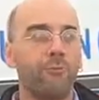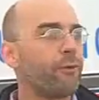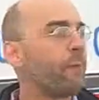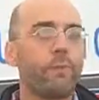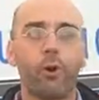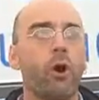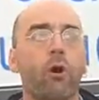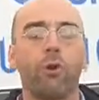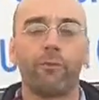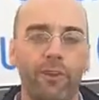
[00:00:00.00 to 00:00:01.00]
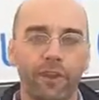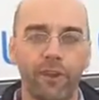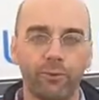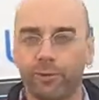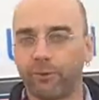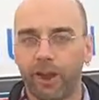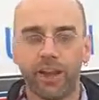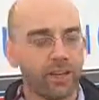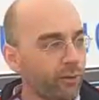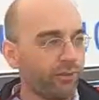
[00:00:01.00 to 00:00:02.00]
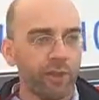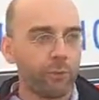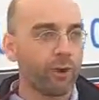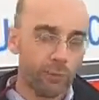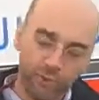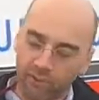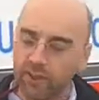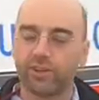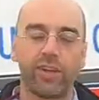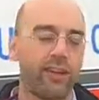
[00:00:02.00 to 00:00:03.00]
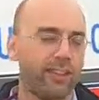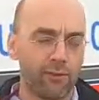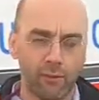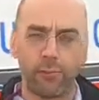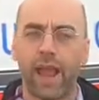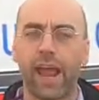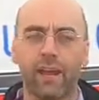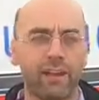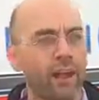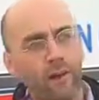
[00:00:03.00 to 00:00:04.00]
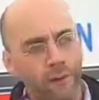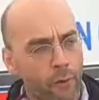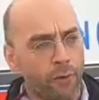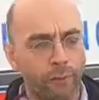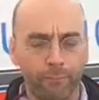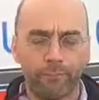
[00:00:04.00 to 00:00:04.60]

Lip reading: from people all over the country, right? And you think we're in a recession and things are bad and all the